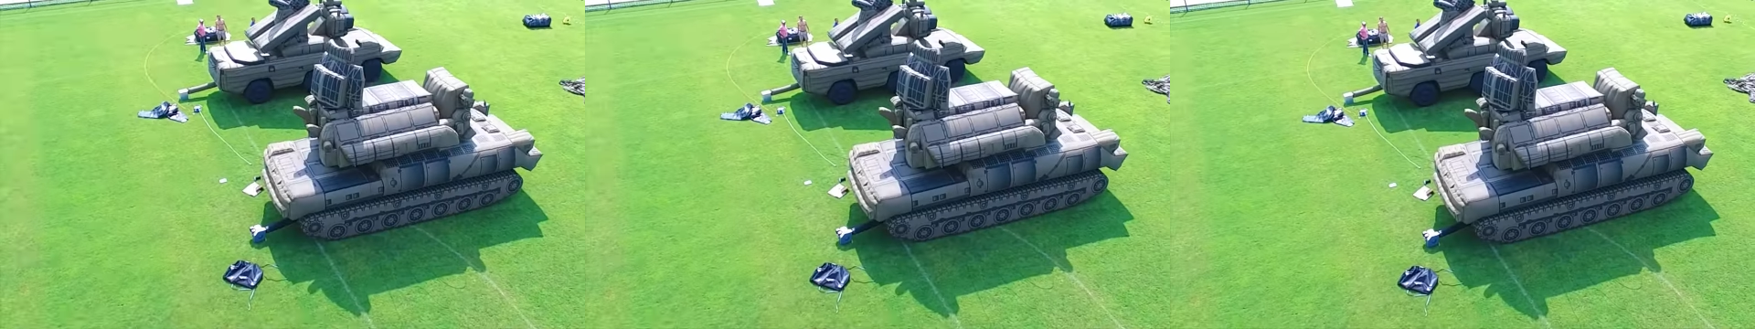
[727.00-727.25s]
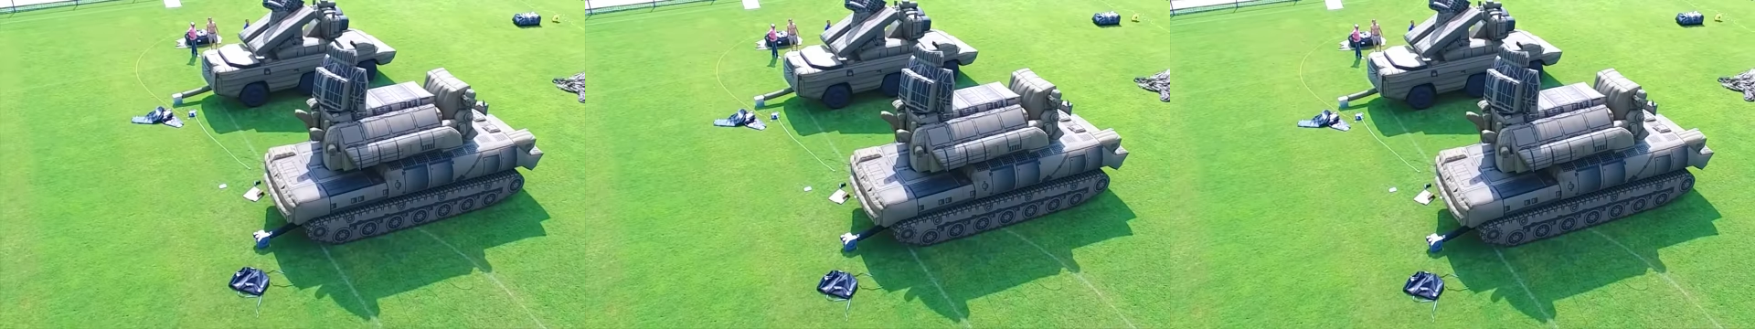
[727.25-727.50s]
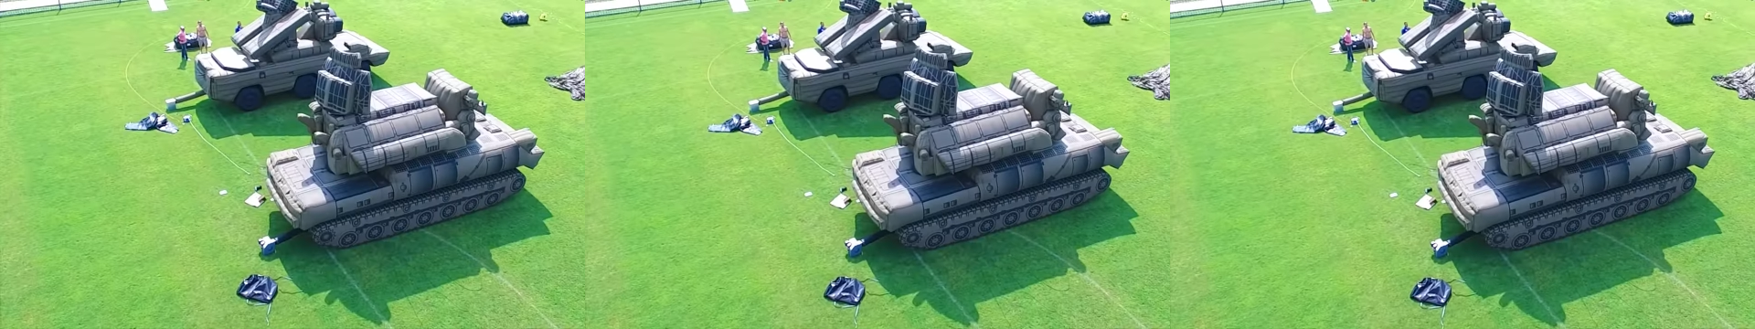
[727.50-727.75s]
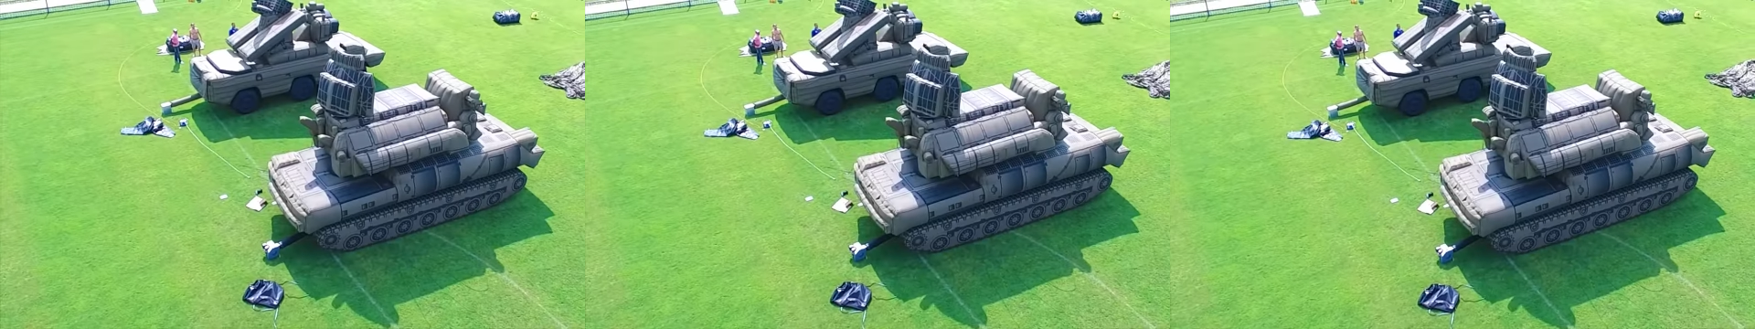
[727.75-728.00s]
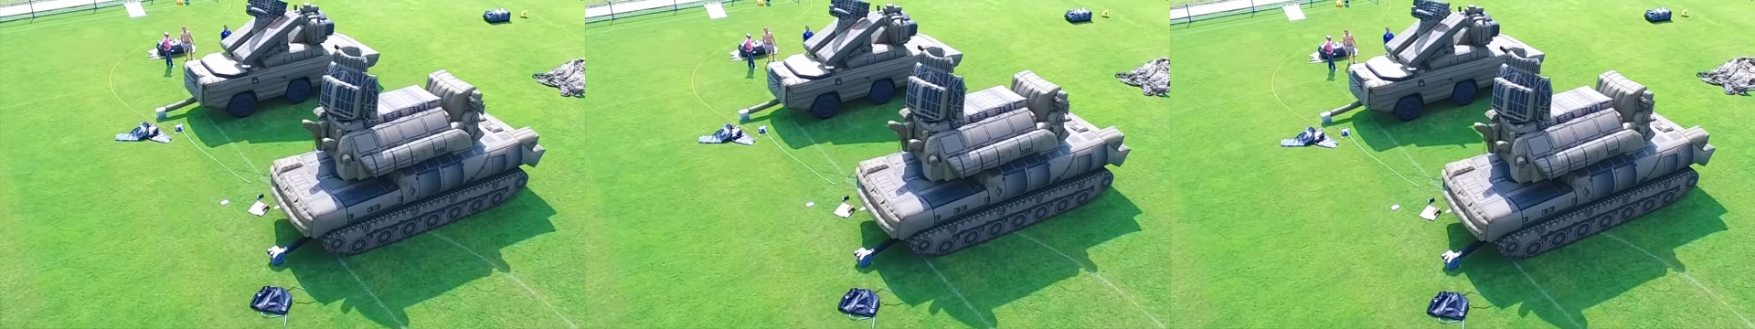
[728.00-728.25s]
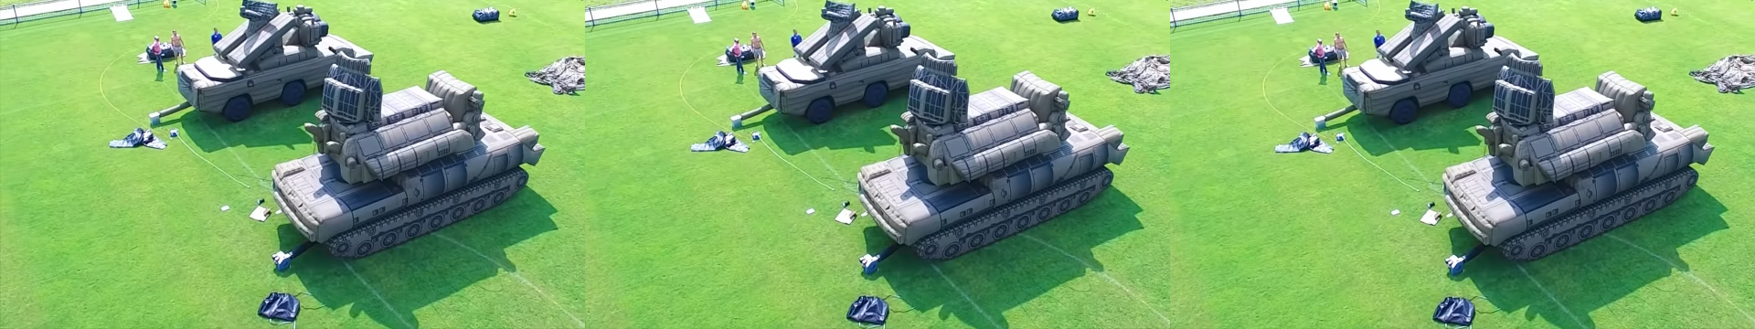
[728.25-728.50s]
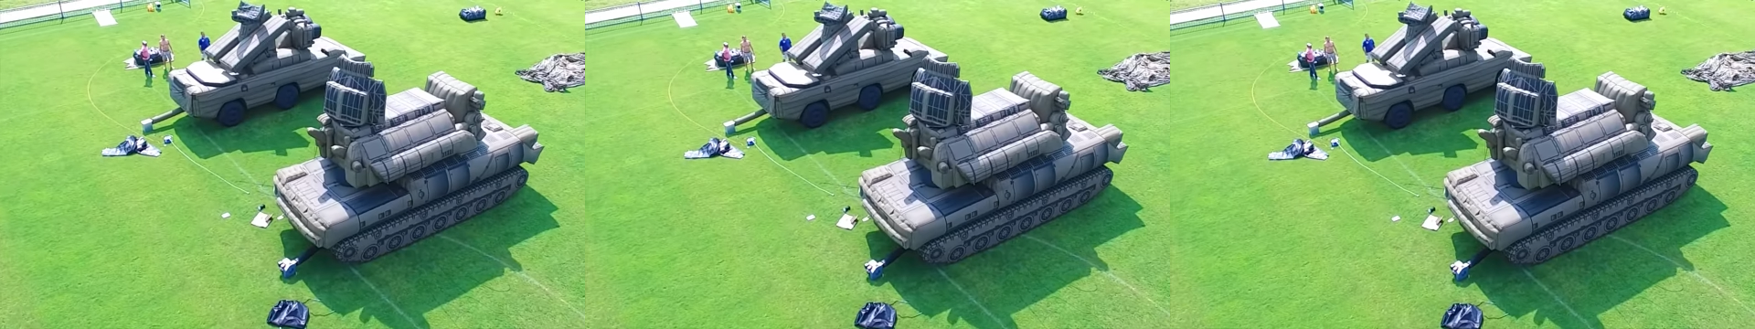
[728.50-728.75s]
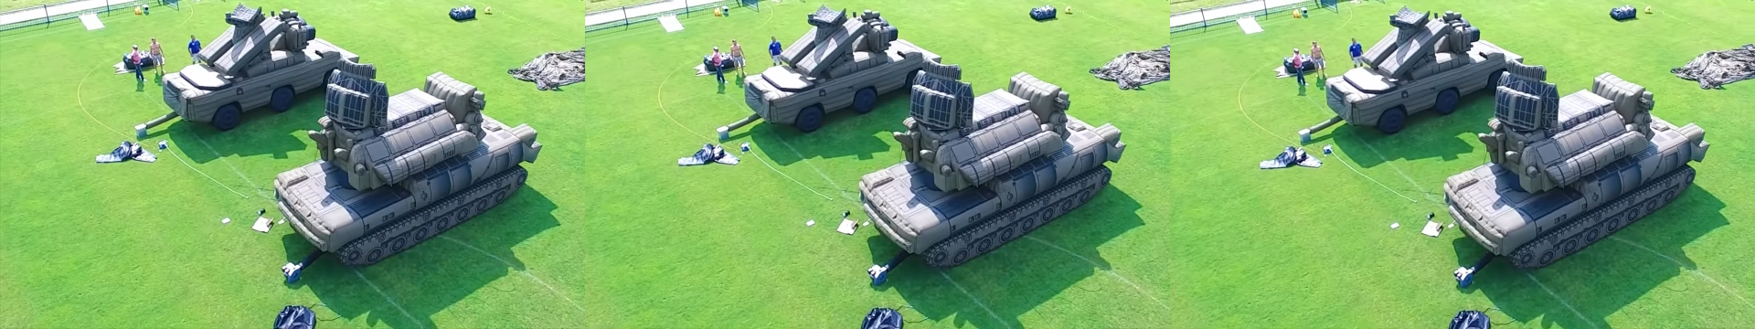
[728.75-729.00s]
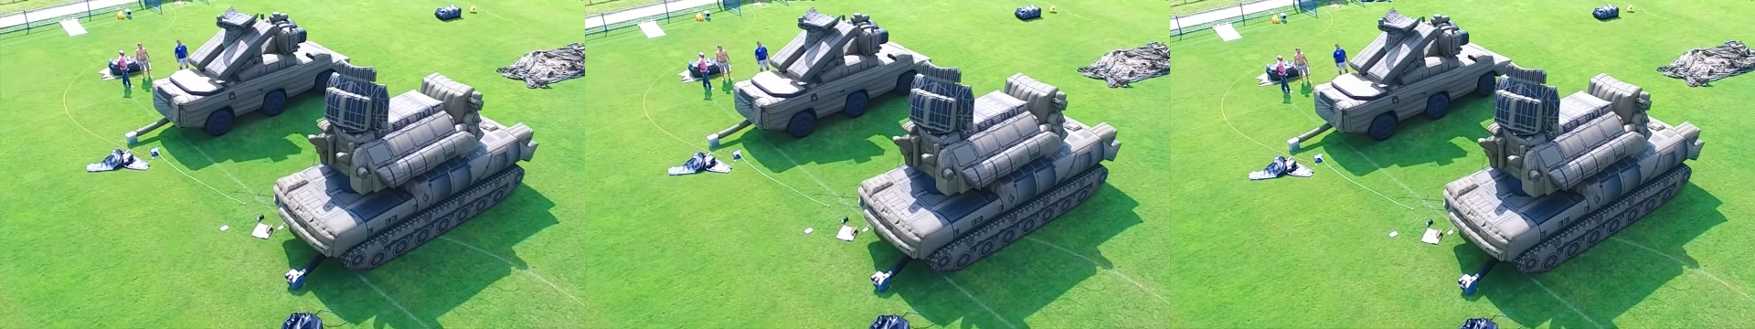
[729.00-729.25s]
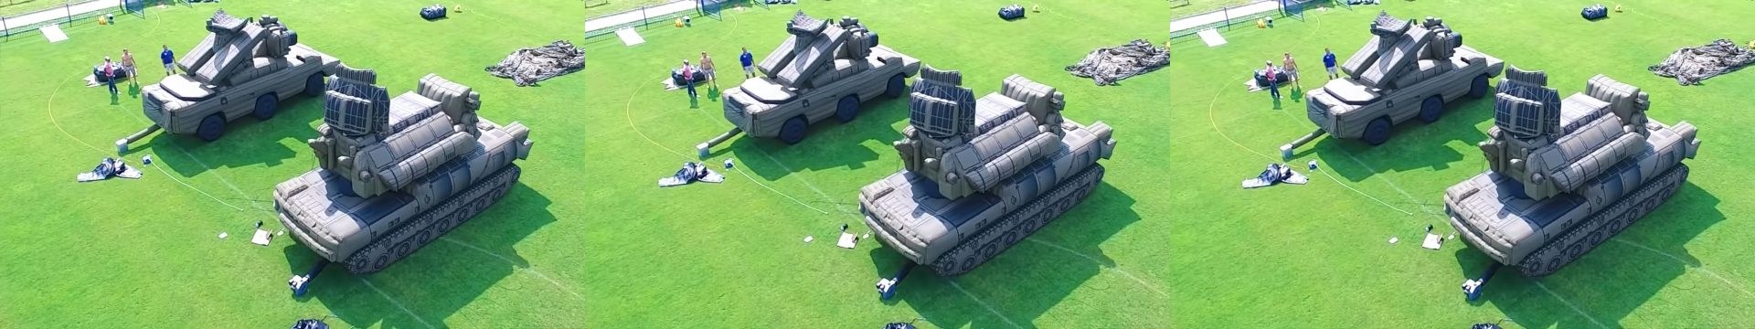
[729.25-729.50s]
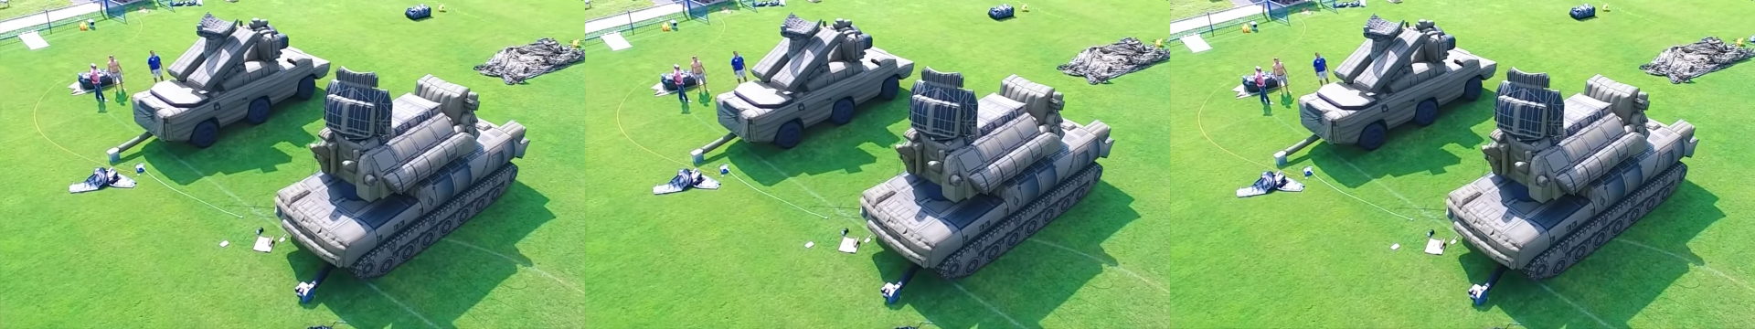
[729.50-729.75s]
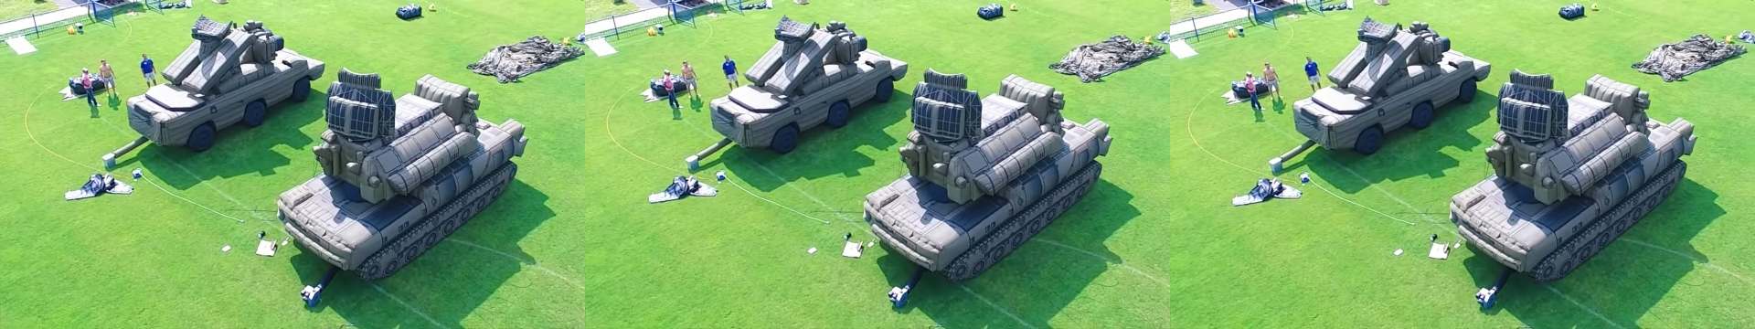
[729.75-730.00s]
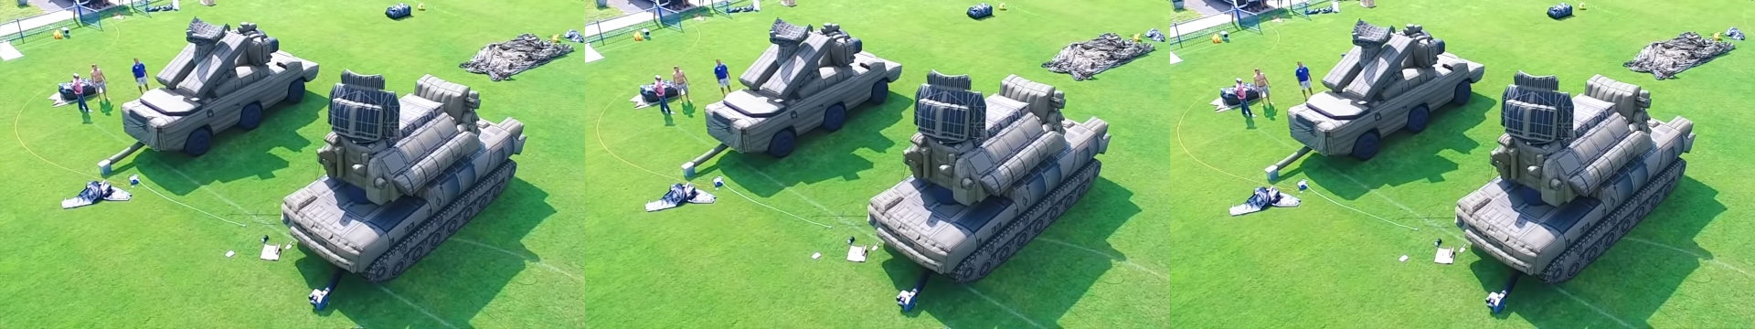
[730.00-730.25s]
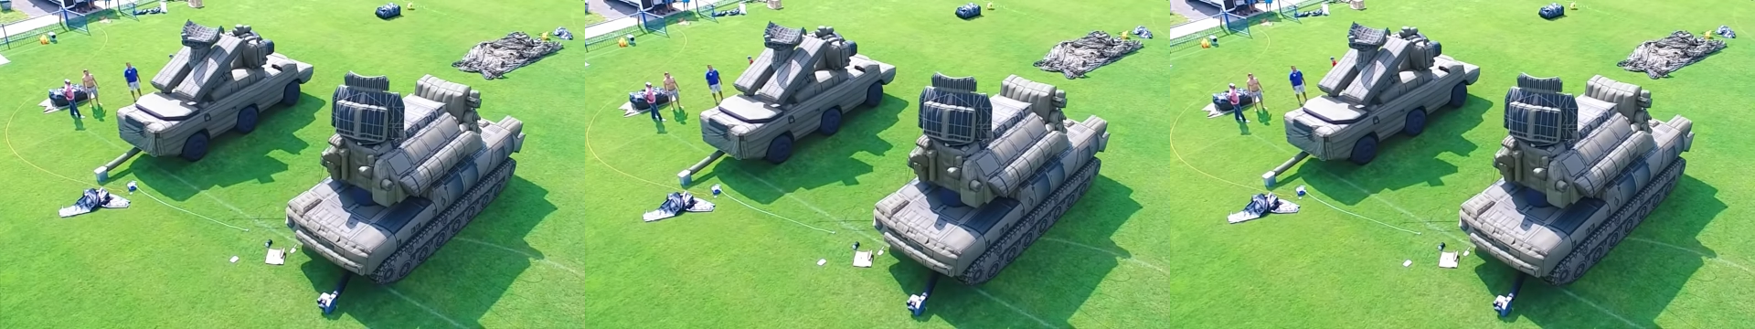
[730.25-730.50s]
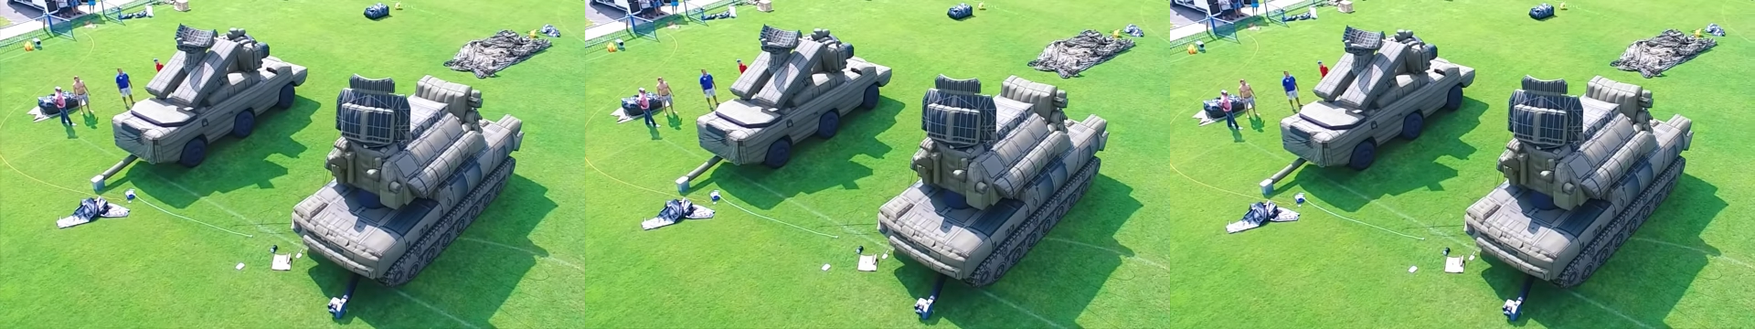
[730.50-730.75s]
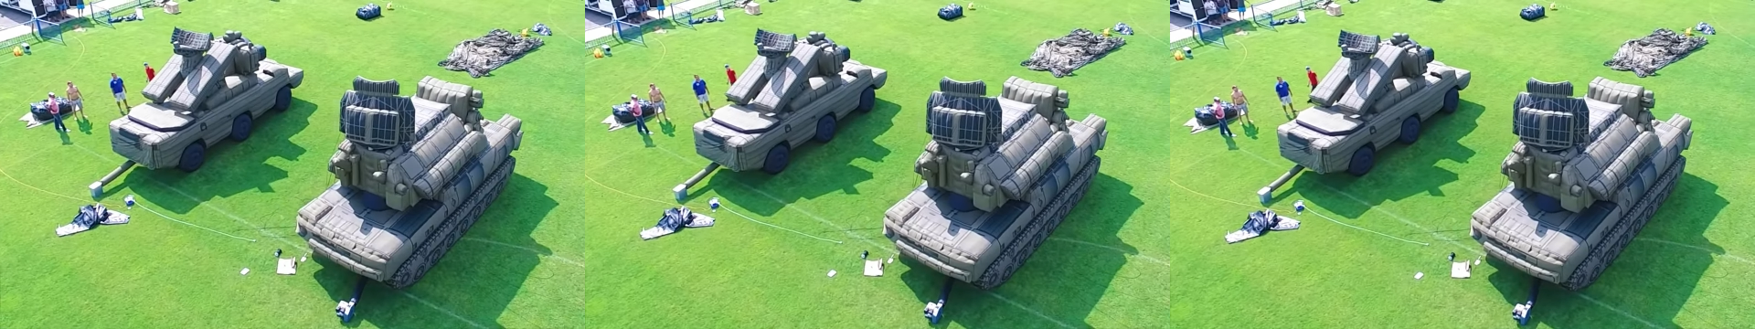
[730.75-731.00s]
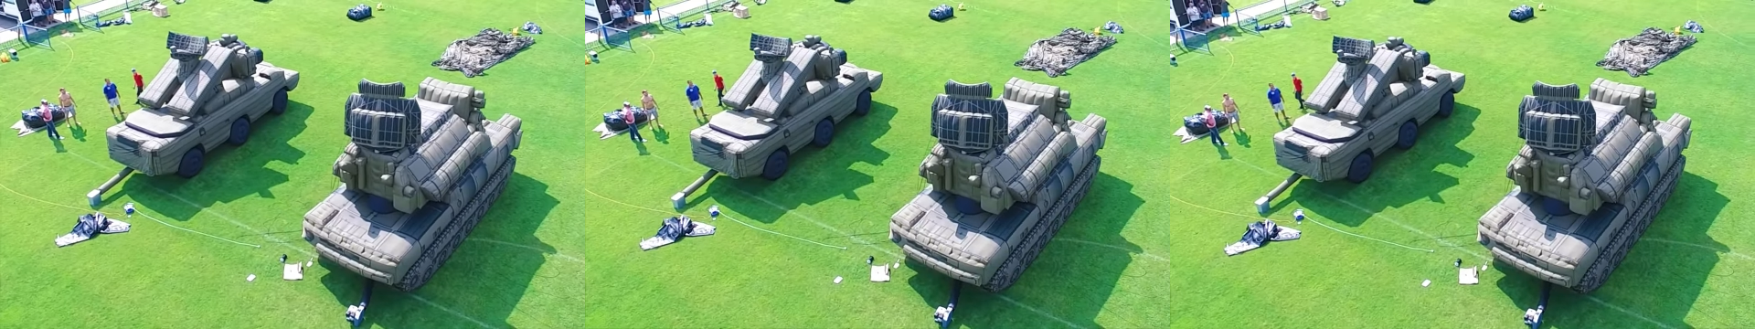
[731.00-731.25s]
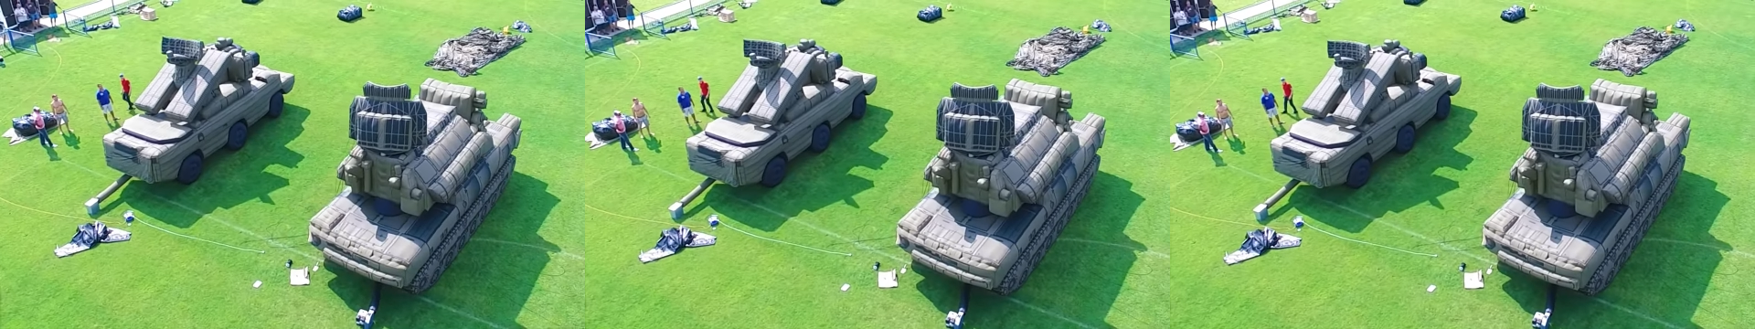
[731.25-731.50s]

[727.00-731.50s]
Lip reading: [unreadable: no face in view]